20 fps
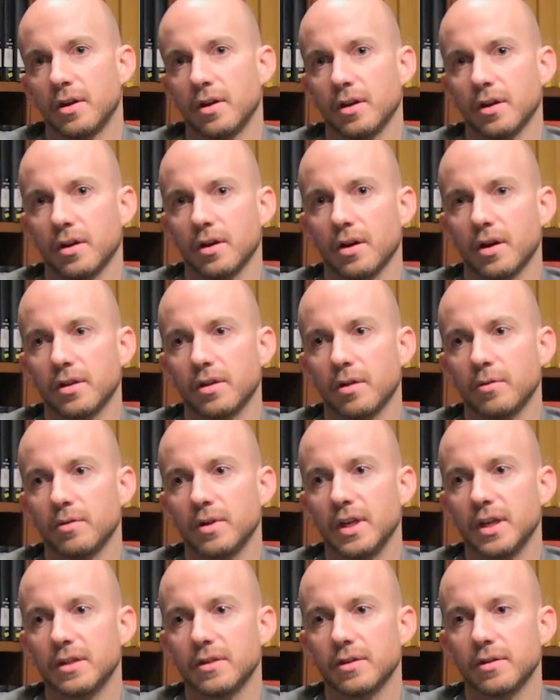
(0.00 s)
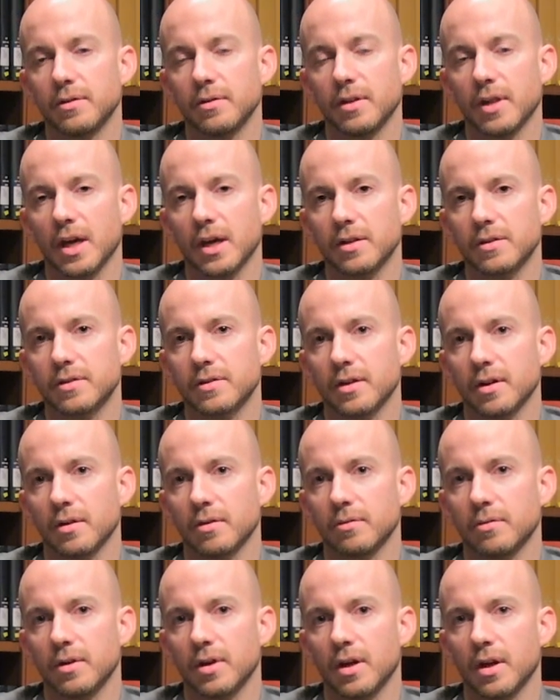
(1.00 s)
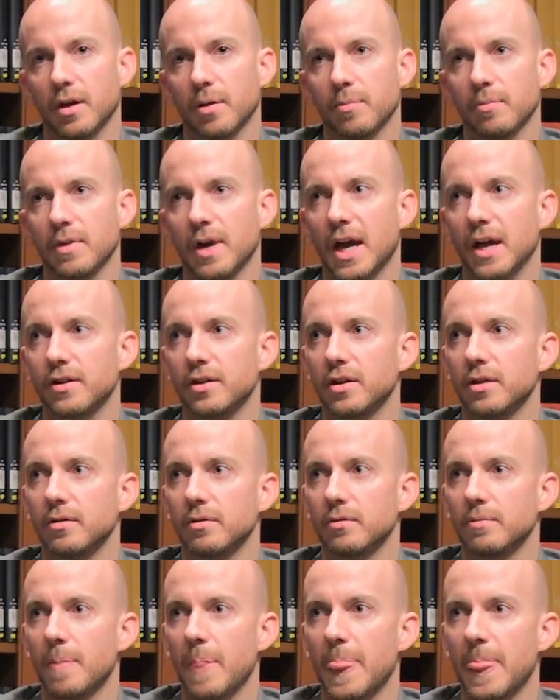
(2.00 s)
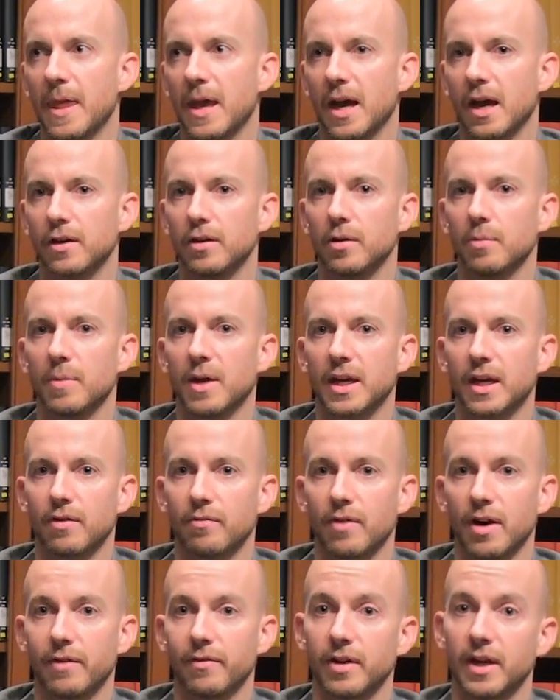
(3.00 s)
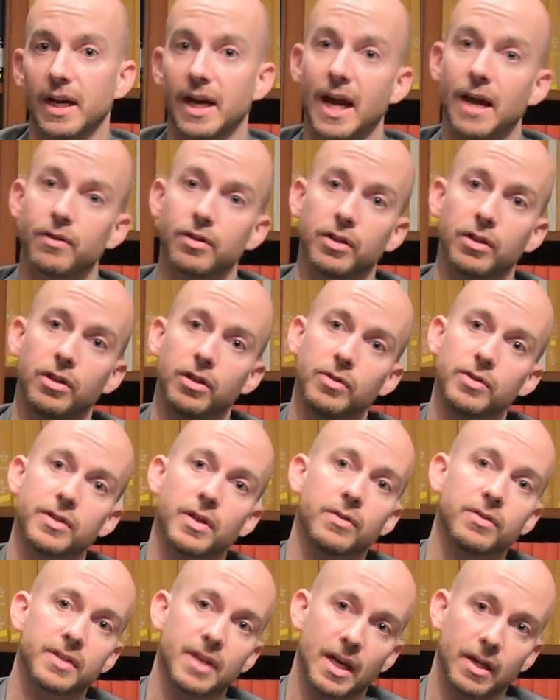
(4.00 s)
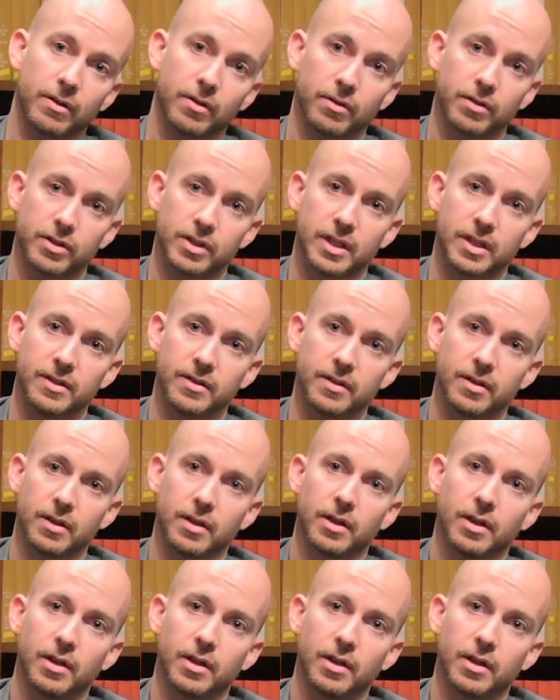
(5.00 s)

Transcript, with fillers: uh, I don't need to do that. So um, how do you how do you make it relevant, and how do you use those technologies